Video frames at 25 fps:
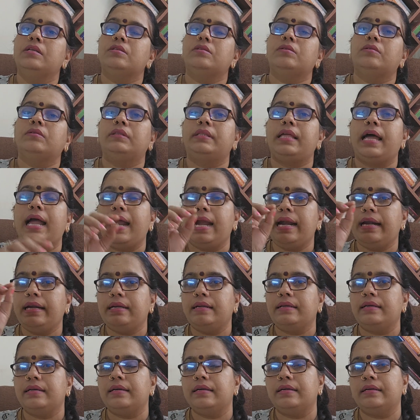so
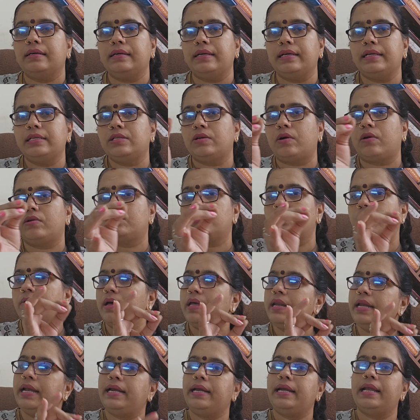that is also an